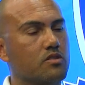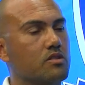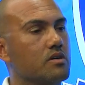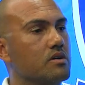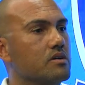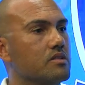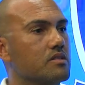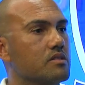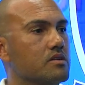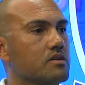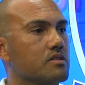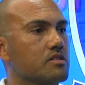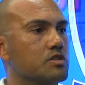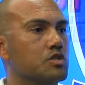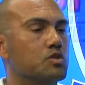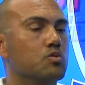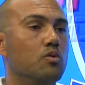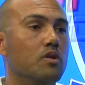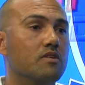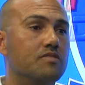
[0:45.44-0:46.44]
the
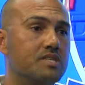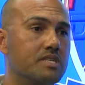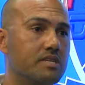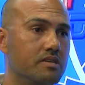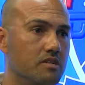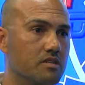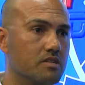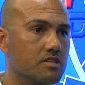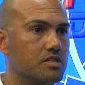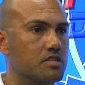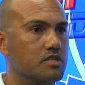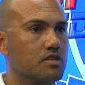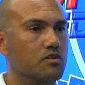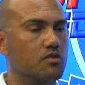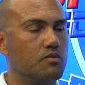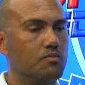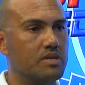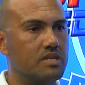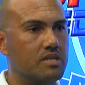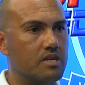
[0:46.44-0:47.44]
School of Skills,
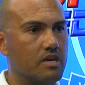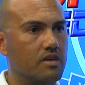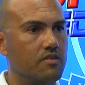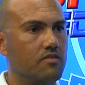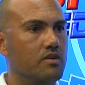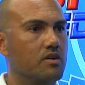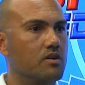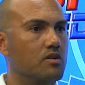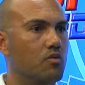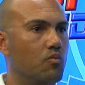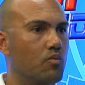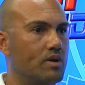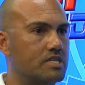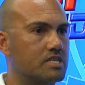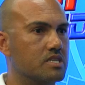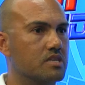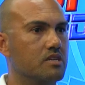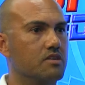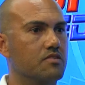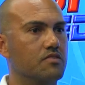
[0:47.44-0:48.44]
so Batavia,
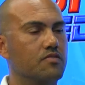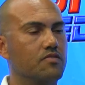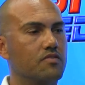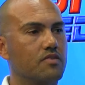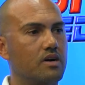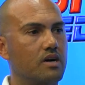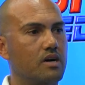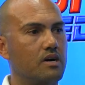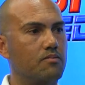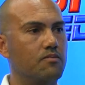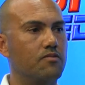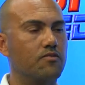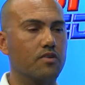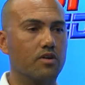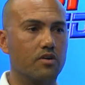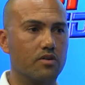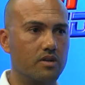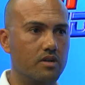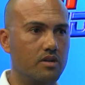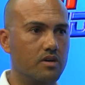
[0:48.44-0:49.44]
Westcliff,
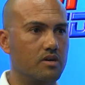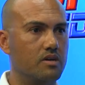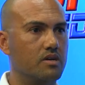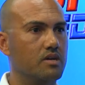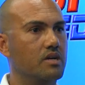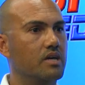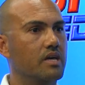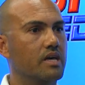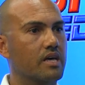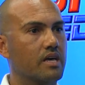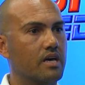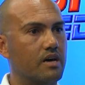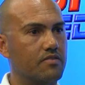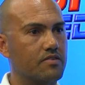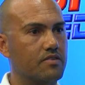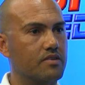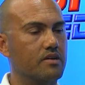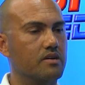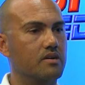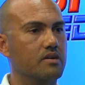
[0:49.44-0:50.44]
Florida,
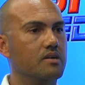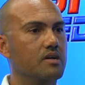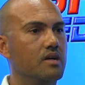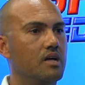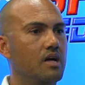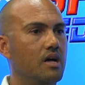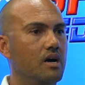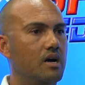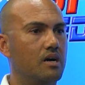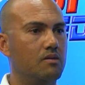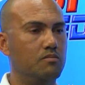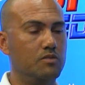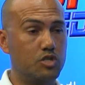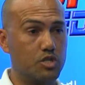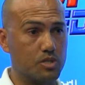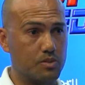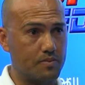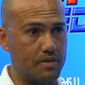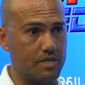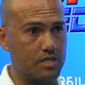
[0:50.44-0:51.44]
CAFTA,
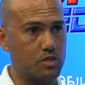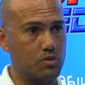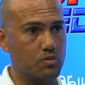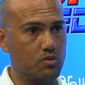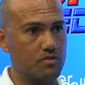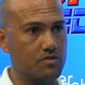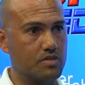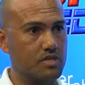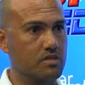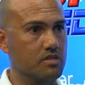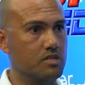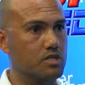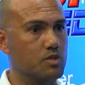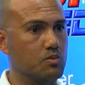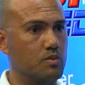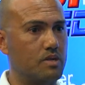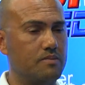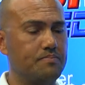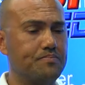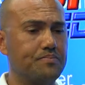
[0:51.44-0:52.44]
Mitchell's Plain School of Skills as
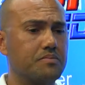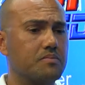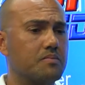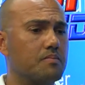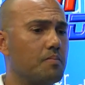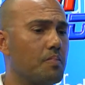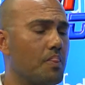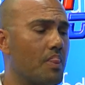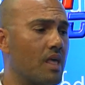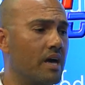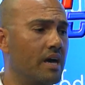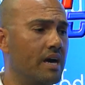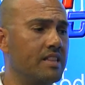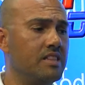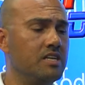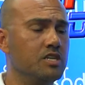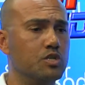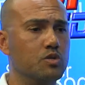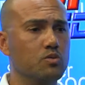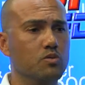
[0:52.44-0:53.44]
well.
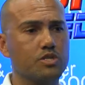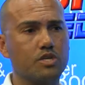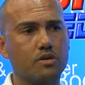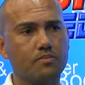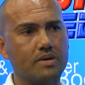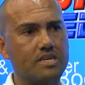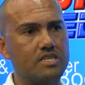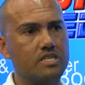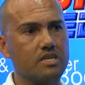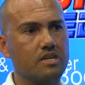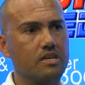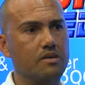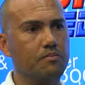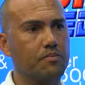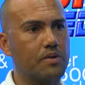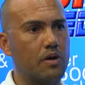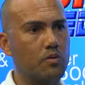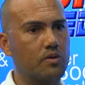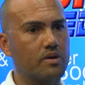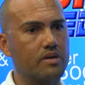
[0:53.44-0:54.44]
And these schools are basically
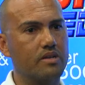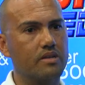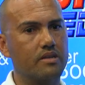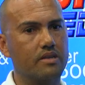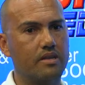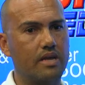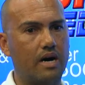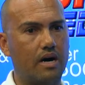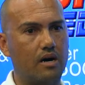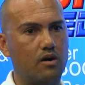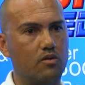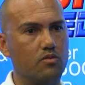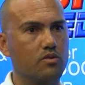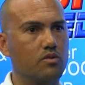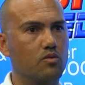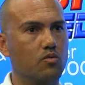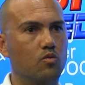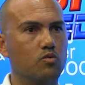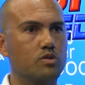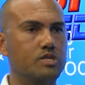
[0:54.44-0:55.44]
broken
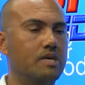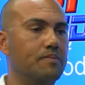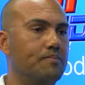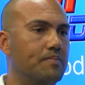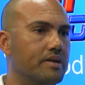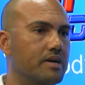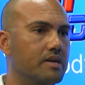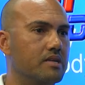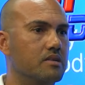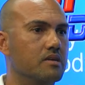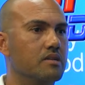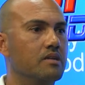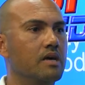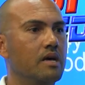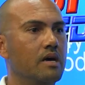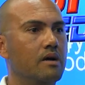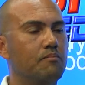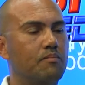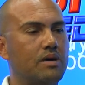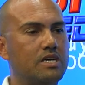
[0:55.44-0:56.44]
down or separated
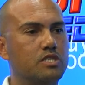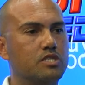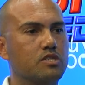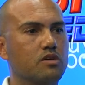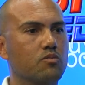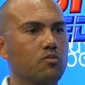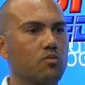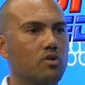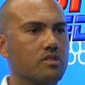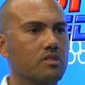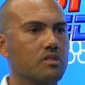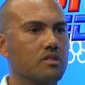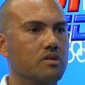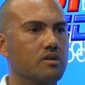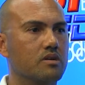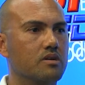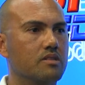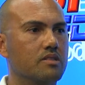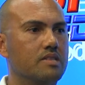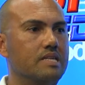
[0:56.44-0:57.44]
based on what
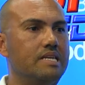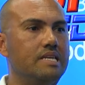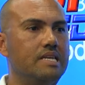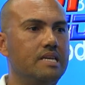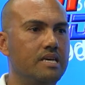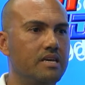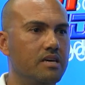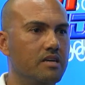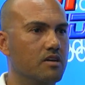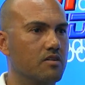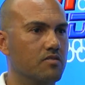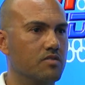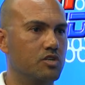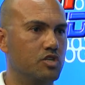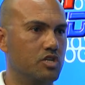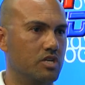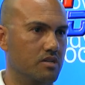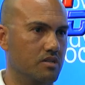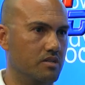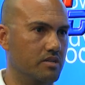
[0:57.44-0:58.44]
the need of the
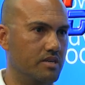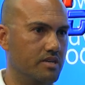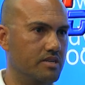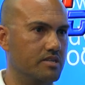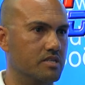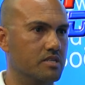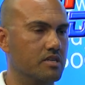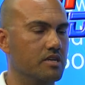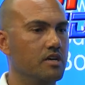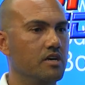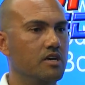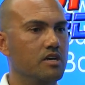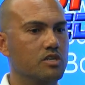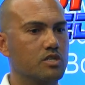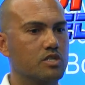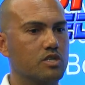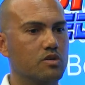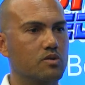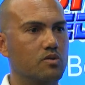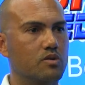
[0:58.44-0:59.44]
child is.
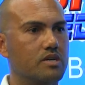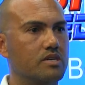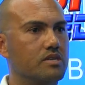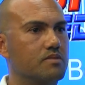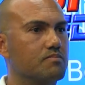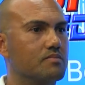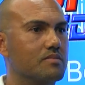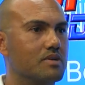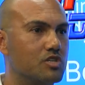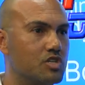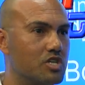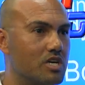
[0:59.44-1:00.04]
Okay. So a